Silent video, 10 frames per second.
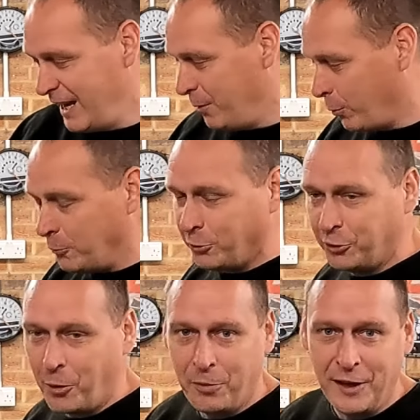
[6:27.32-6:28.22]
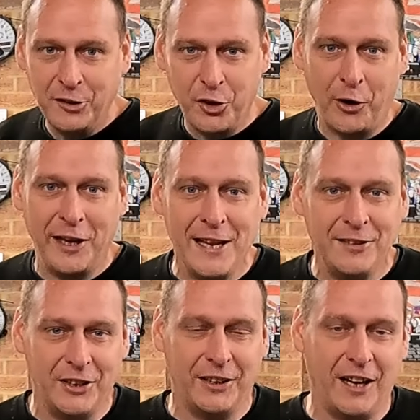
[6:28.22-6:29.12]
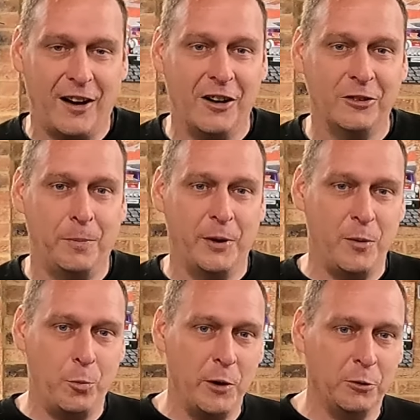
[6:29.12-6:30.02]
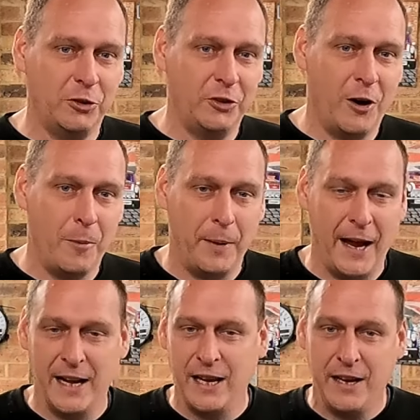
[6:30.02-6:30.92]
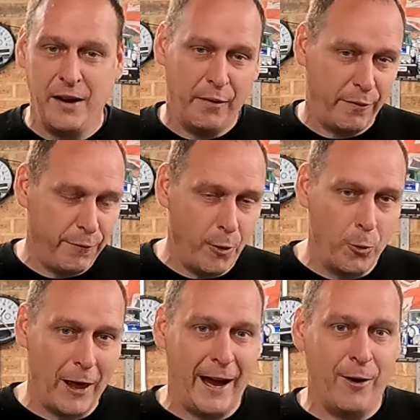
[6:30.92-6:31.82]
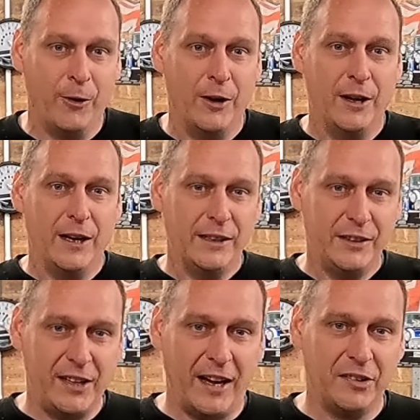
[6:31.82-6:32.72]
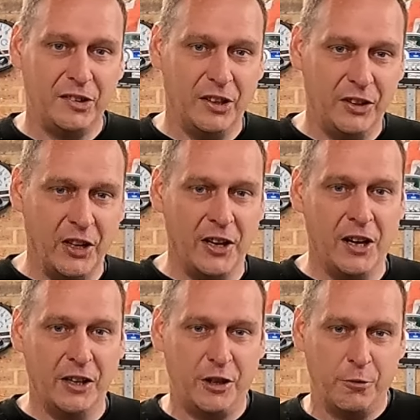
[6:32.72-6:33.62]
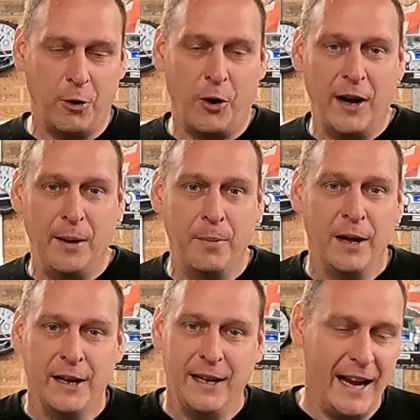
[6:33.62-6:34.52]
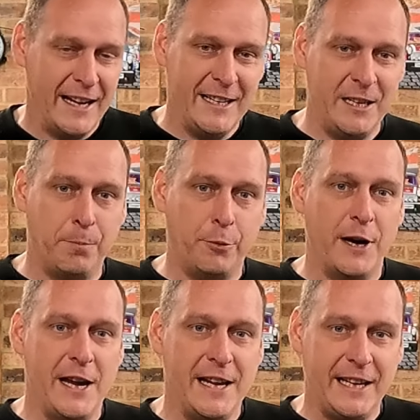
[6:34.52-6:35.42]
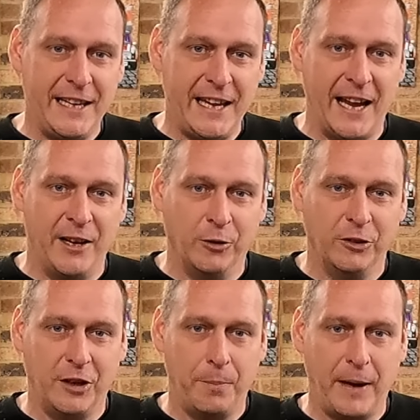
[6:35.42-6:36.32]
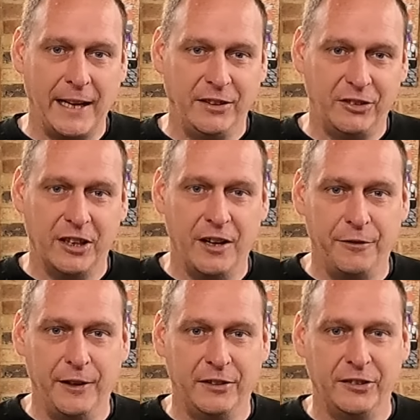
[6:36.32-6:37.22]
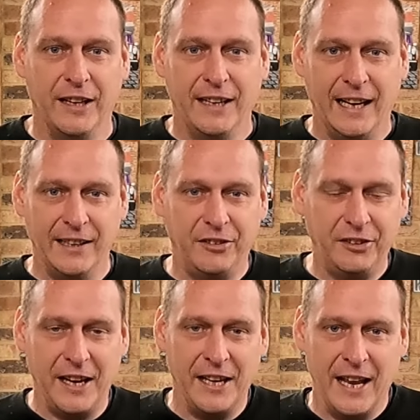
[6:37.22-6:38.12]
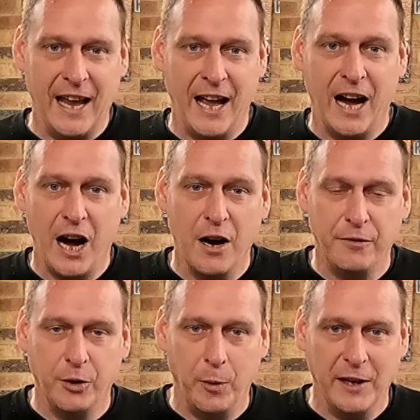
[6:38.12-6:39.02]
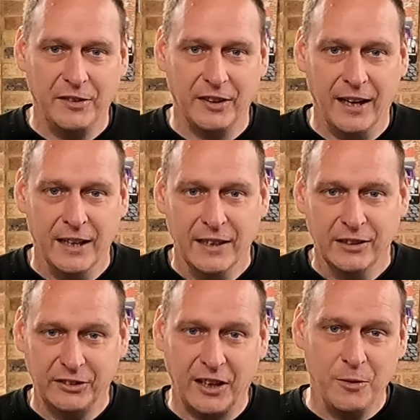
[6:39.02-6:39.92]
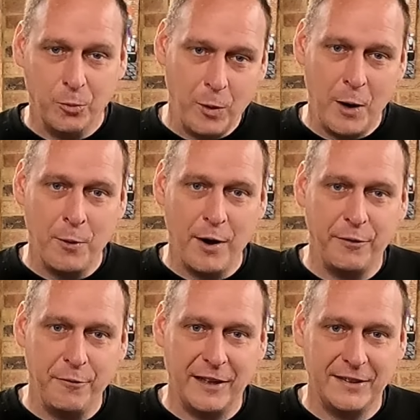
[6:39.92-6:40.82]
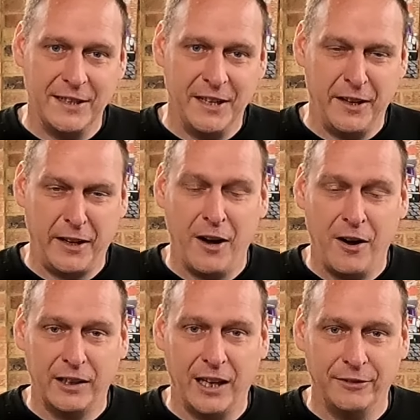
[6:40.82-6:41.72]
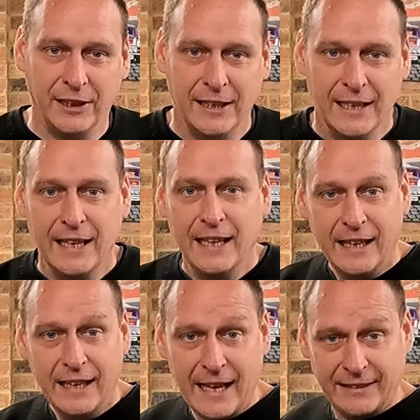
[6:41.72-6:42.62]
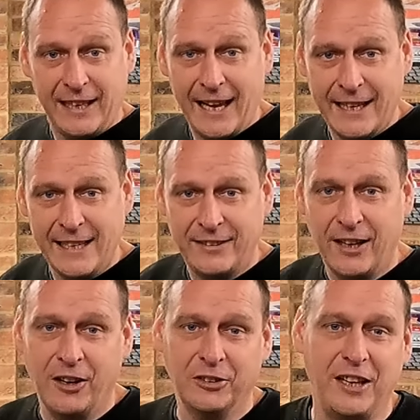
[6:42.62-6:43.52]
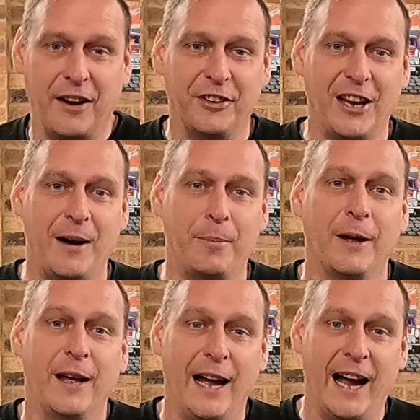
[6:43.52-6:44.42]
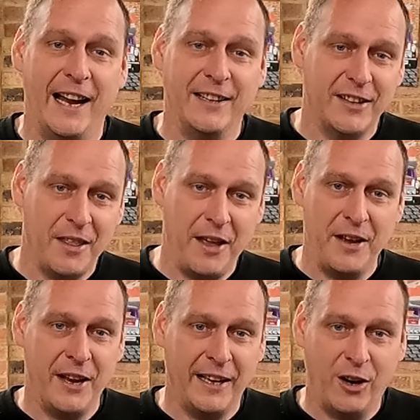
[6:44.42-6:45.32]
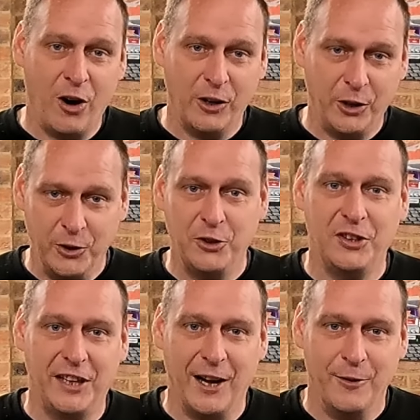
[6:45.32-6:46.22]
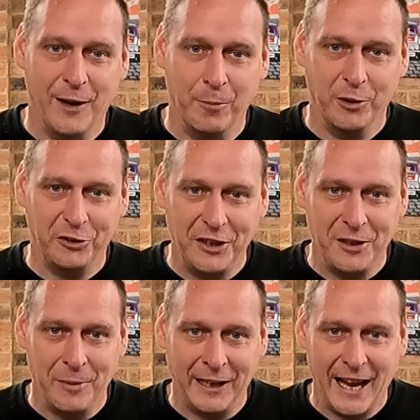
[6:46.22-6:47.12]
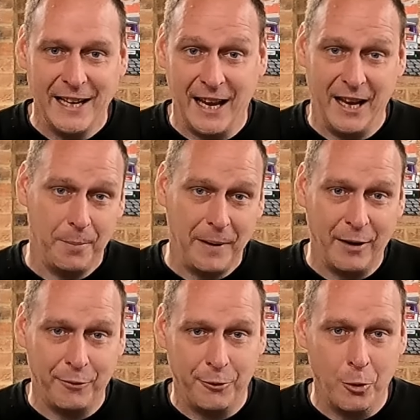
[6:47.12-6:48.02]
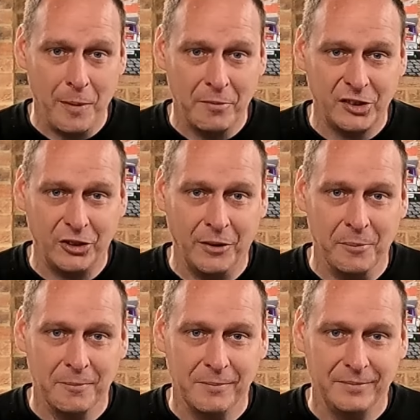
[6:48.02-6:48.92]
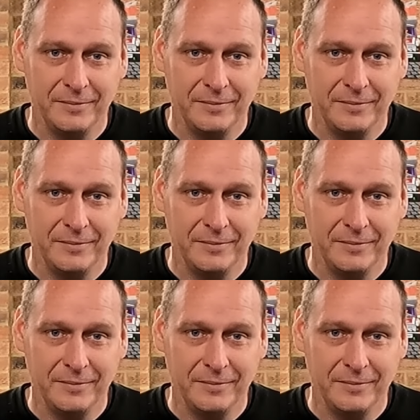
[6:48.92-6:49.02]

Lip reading: It won't stop things knocking into the cars, but it will stop any fallout, dust, dirt, grime, any debris getting onto the paint surface and sitting there over the winter. So well worth investing in a car cover. Let's get these cars covered up and then they are good to go, and we'll see them again in about 4 months' time.